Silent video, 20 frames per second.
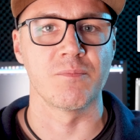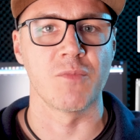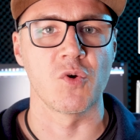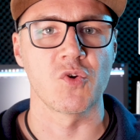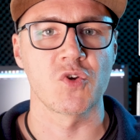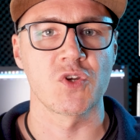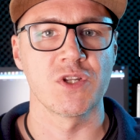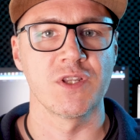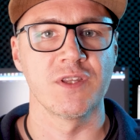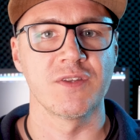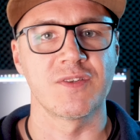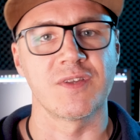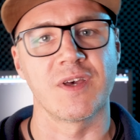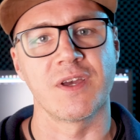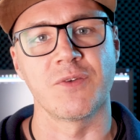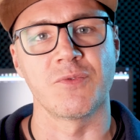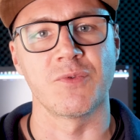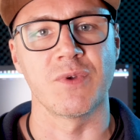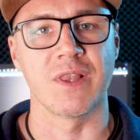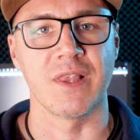and motion
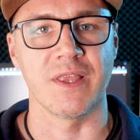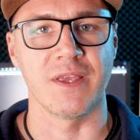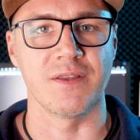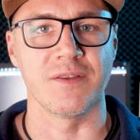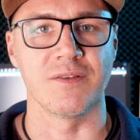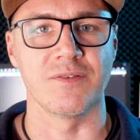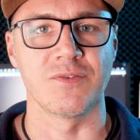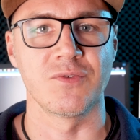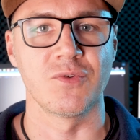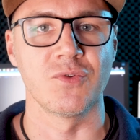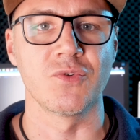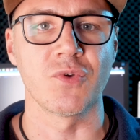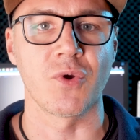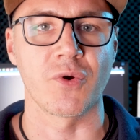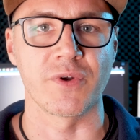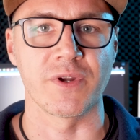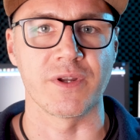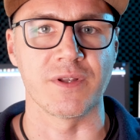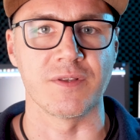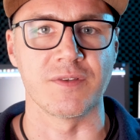design related
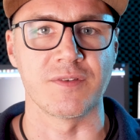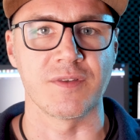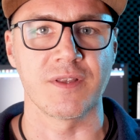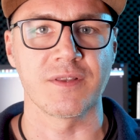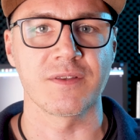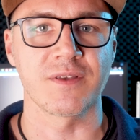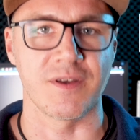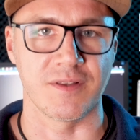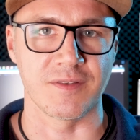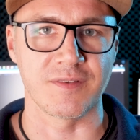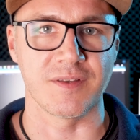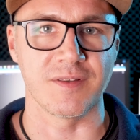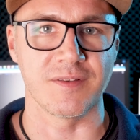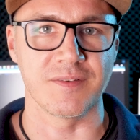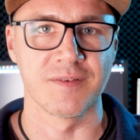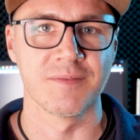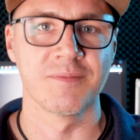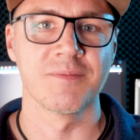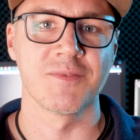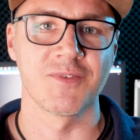tutorials and
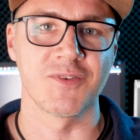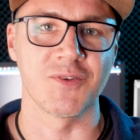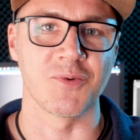content.